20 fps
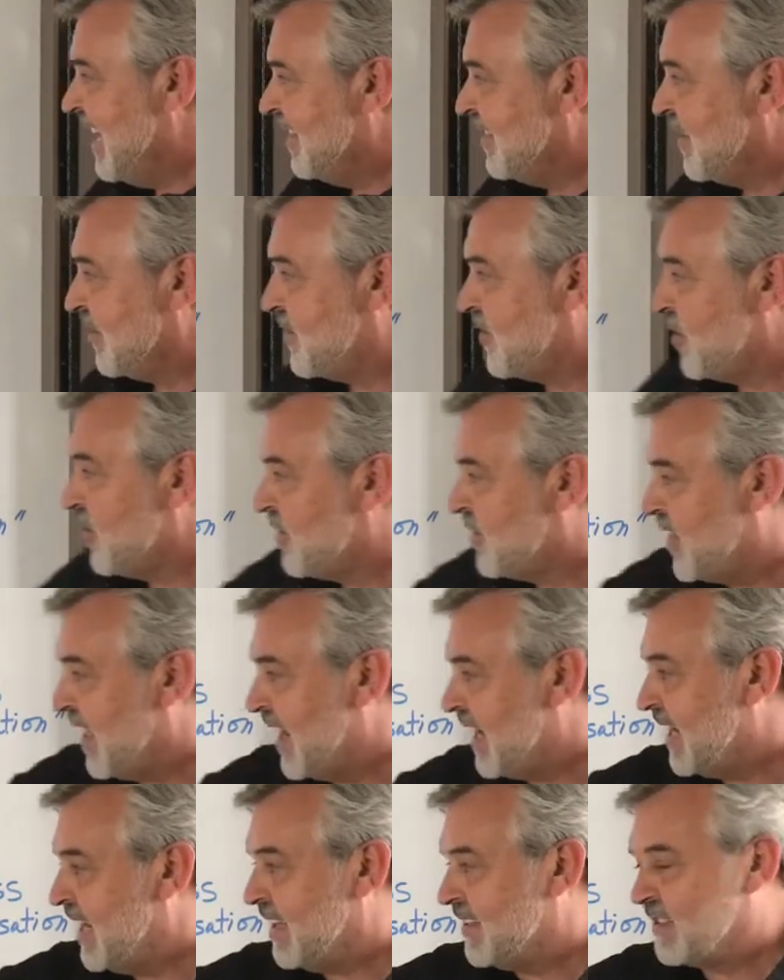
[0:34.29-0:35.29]
The third
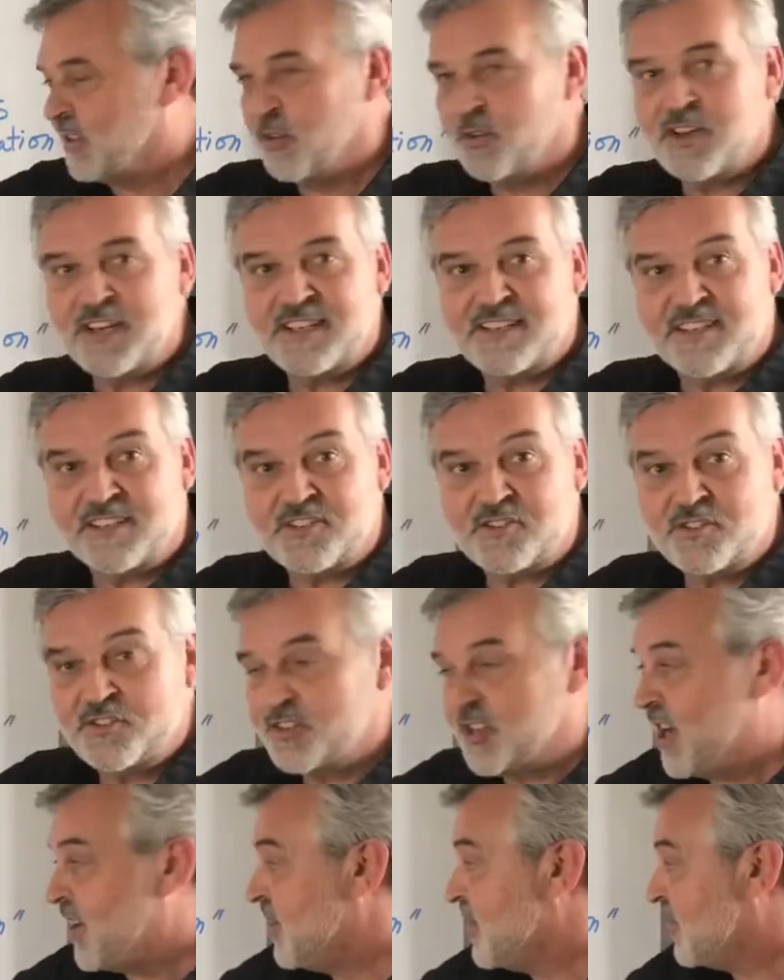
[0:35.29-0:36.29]
thing is learning to
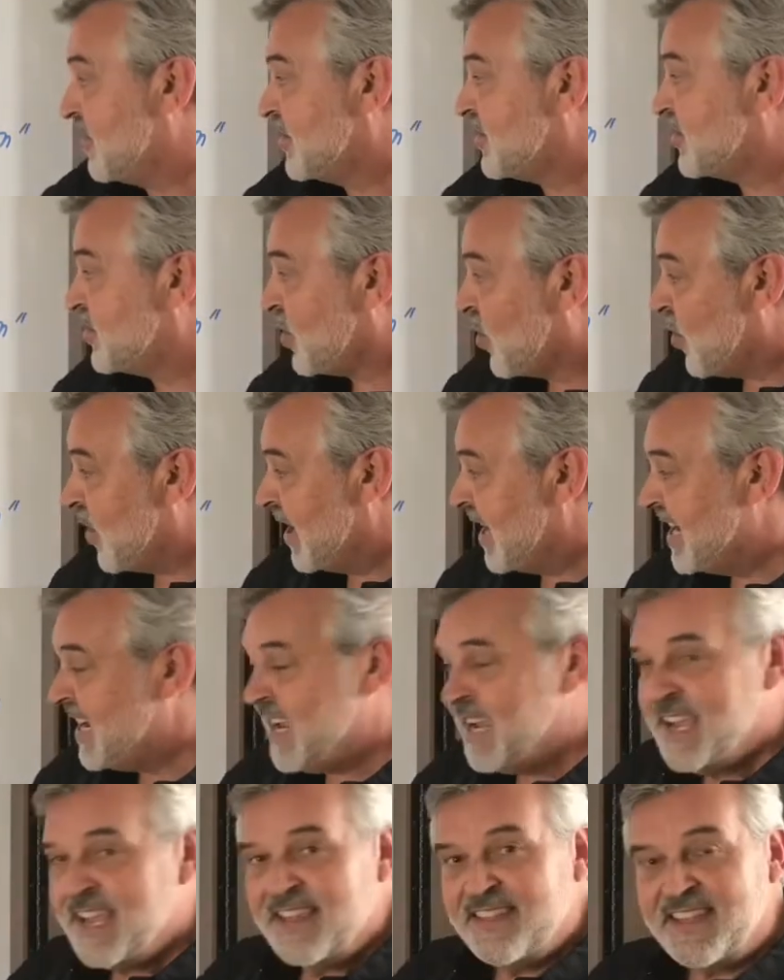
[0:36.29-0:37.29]
share your
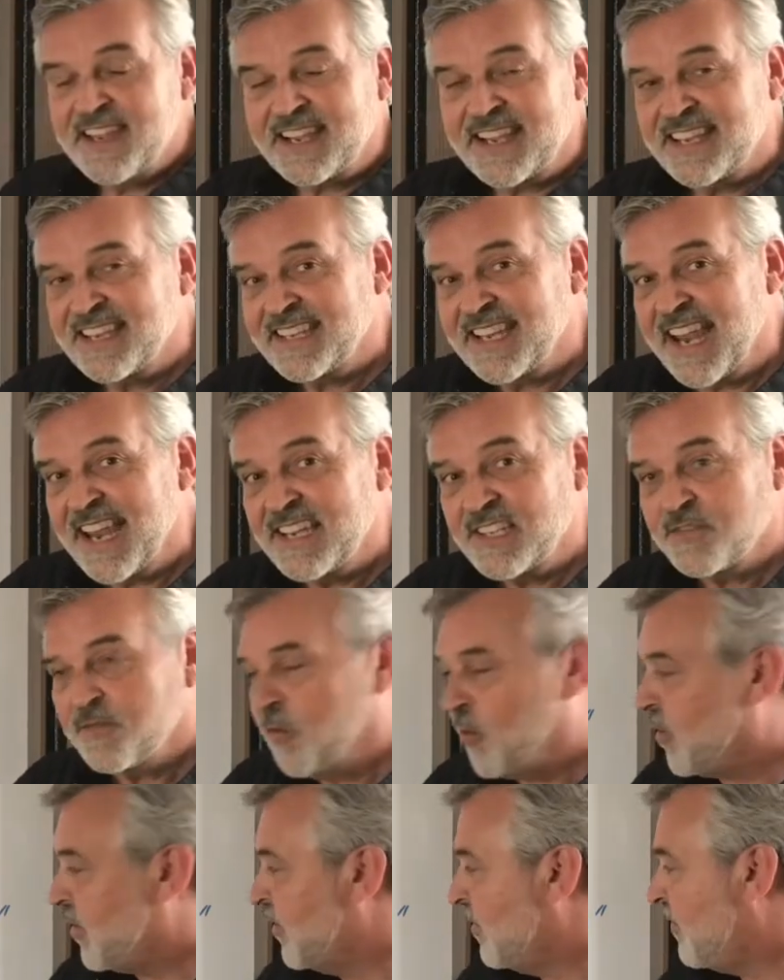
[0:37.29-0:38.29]
story that contains
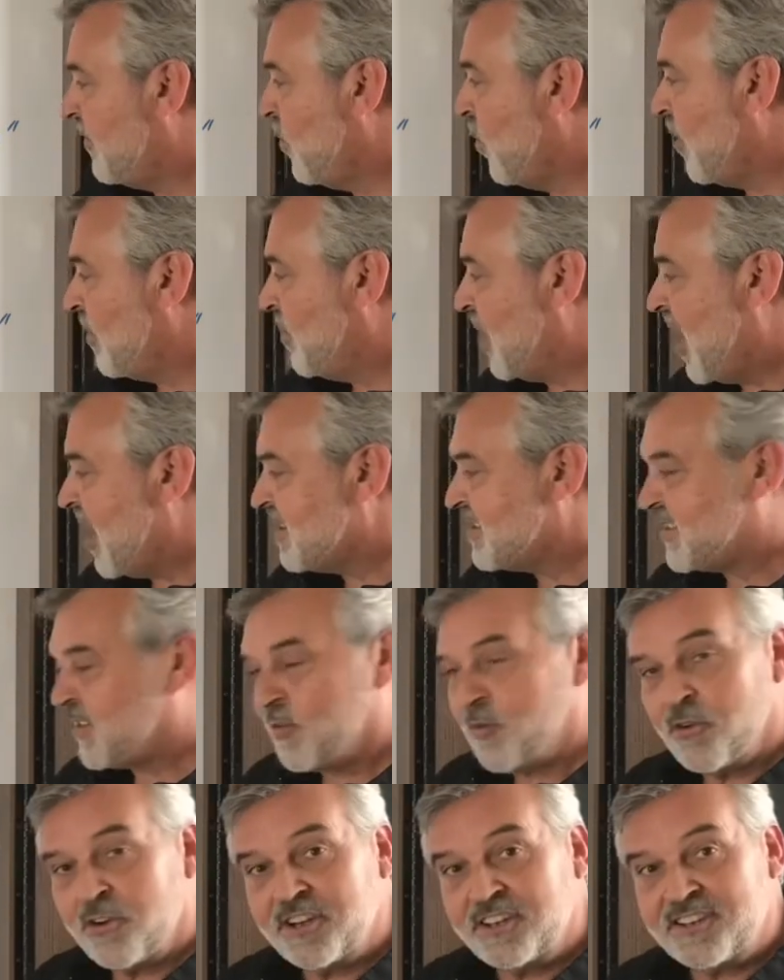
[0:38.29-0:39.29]
four parts,
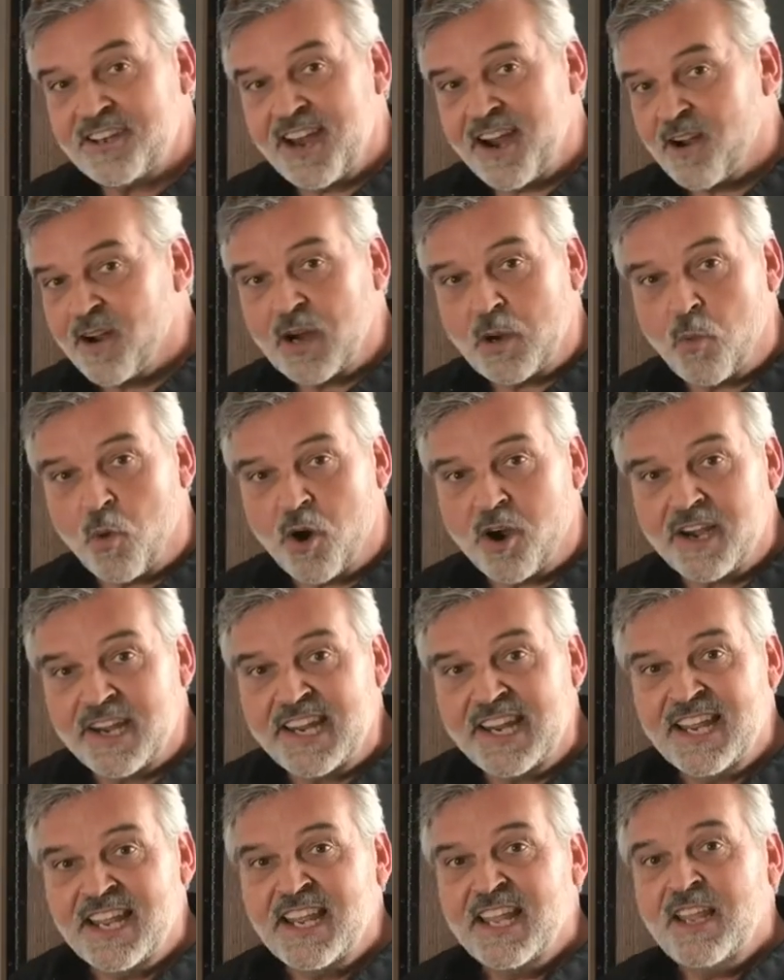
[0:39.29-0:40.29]
according to Eric
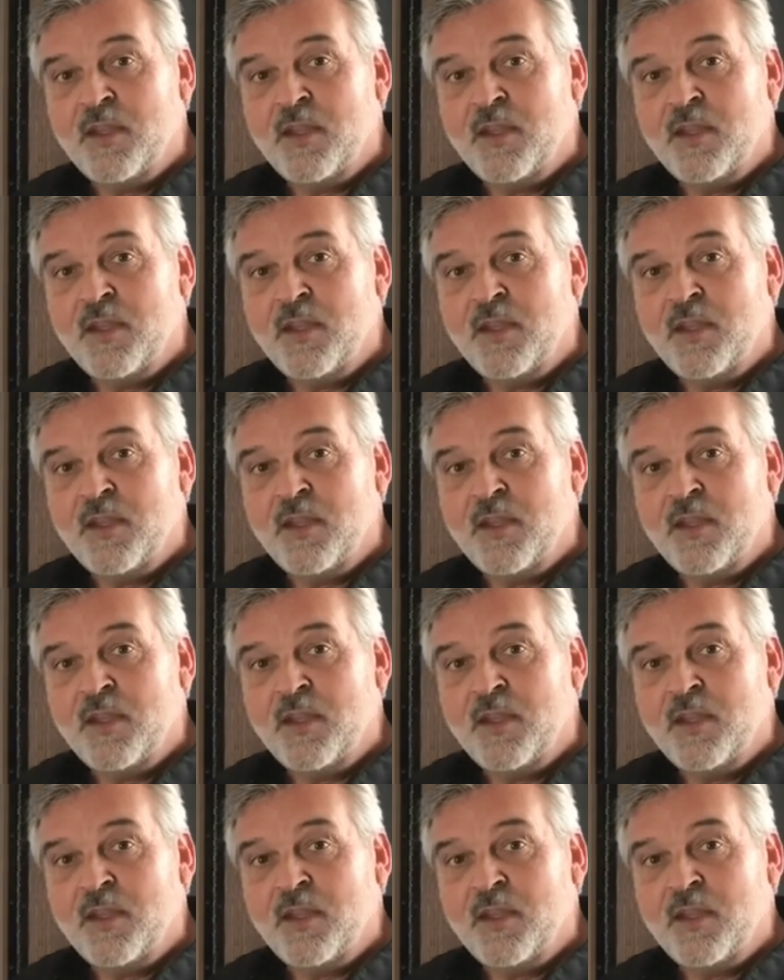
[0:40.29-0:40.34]
Worre.